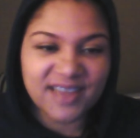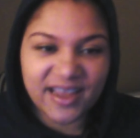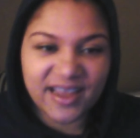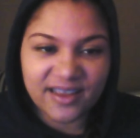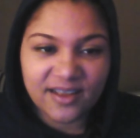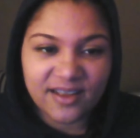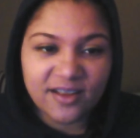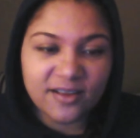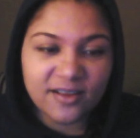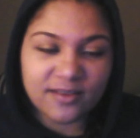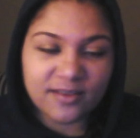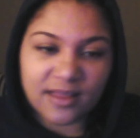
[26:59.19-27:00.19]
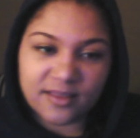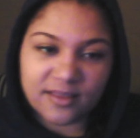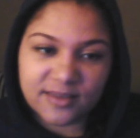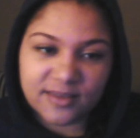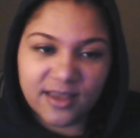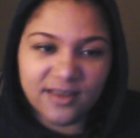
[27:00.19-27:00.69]
It's like
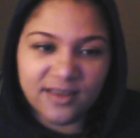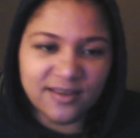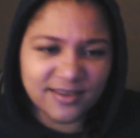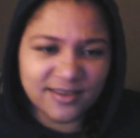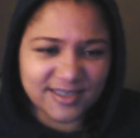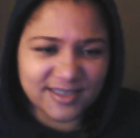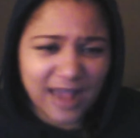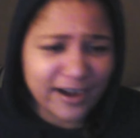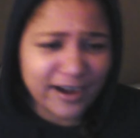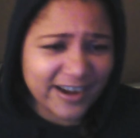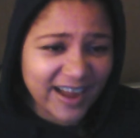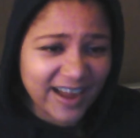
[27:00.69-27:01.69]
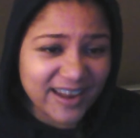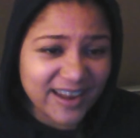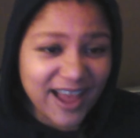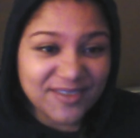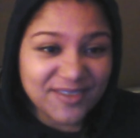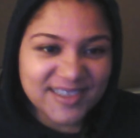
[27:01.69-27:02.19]
that Saturday
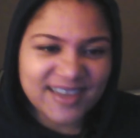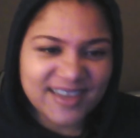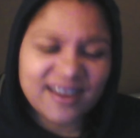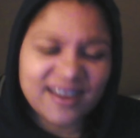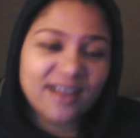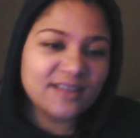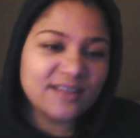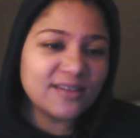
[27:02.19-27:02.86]
Night Live skit,